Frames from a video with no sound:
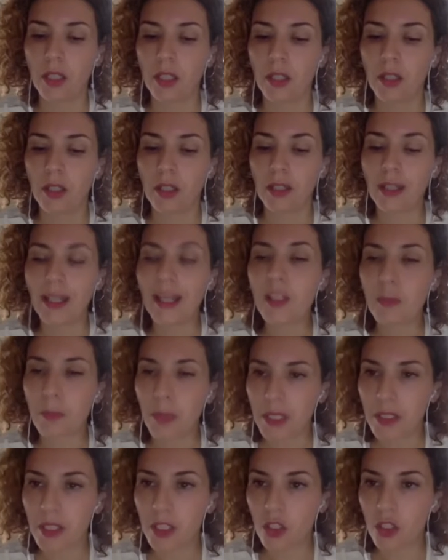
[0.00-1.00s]
led
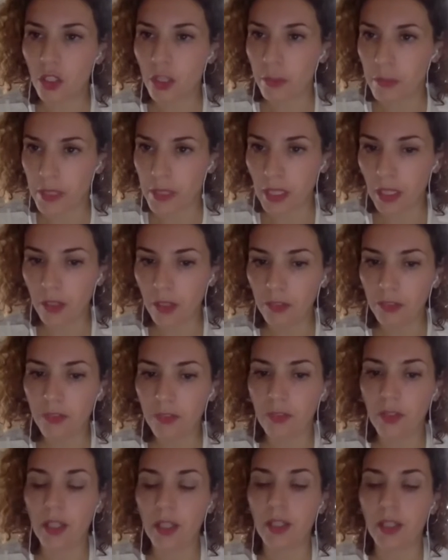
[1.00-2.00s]
by Tito
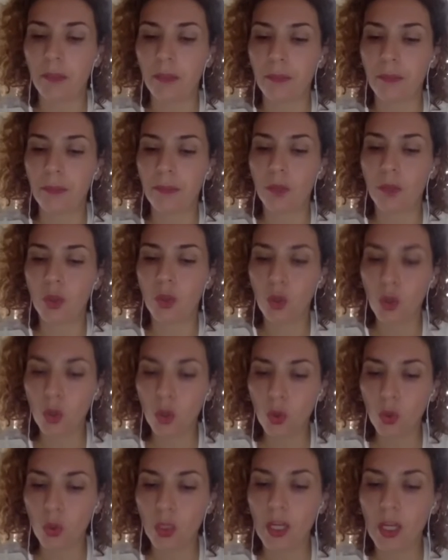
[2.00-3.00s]
himself,
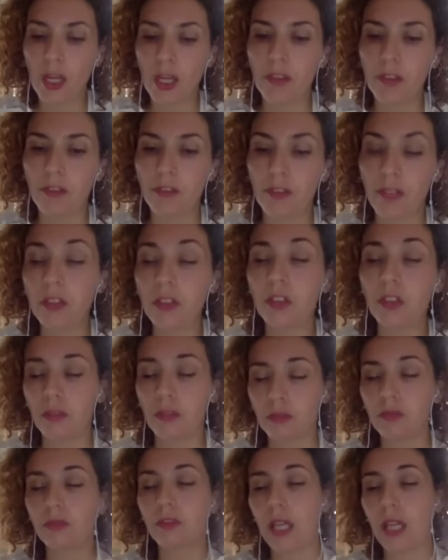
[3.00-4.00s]
who having
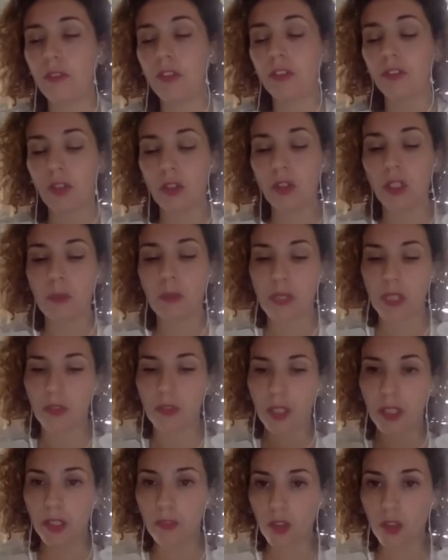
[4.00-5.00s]
found
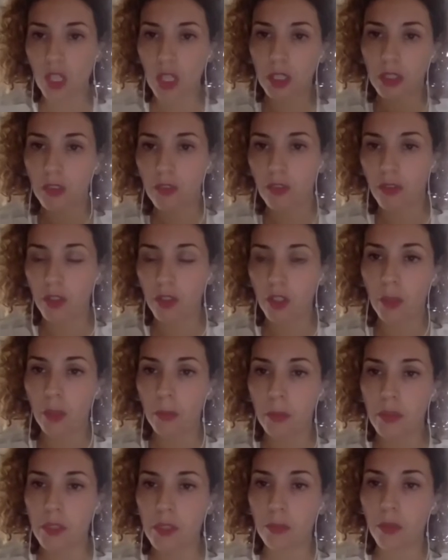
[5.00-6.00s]
himself kind of ejected from the
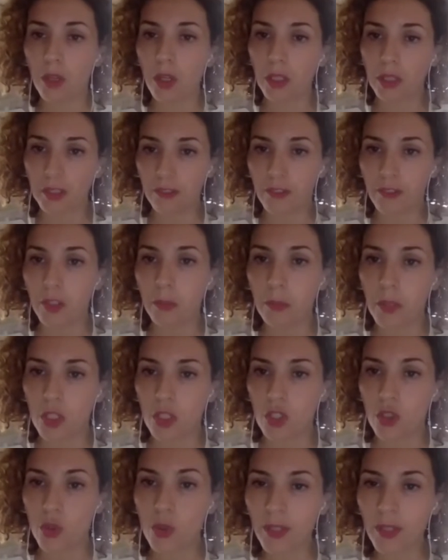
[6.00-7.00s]
communist bloc and very
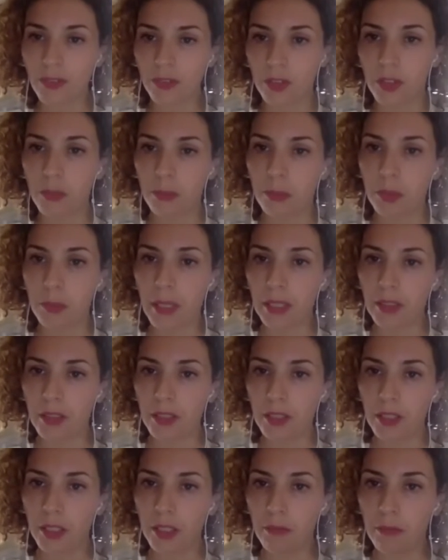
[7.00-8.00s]
much adrift
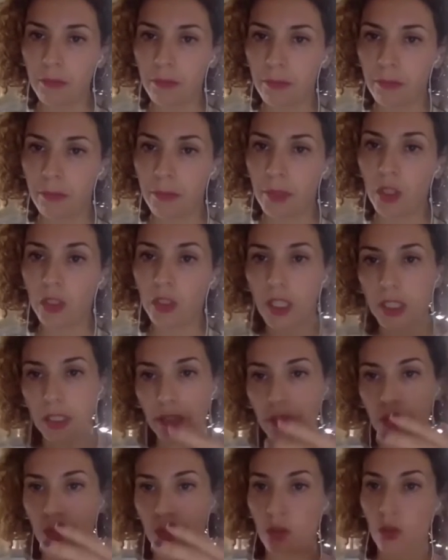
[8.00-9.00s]
diplomatically, belonging
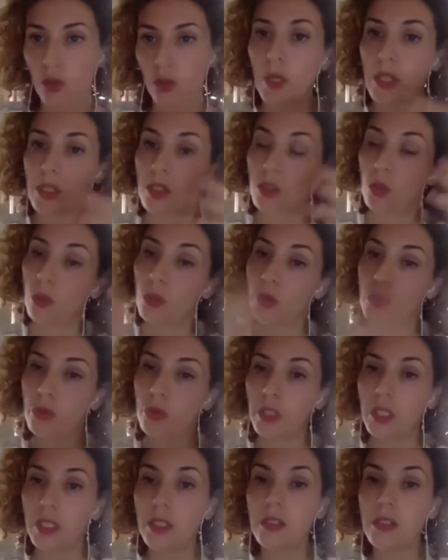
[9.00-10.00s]
neither to the West or
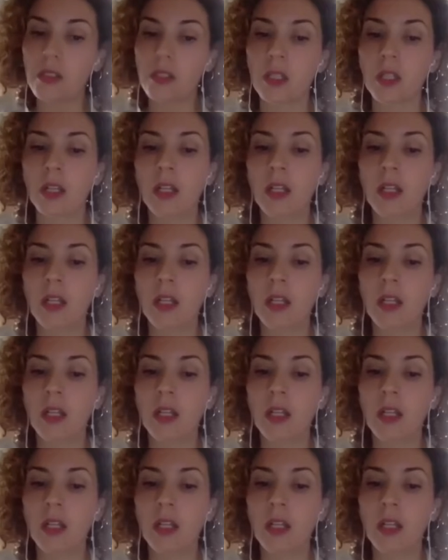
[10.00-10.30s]
to the East,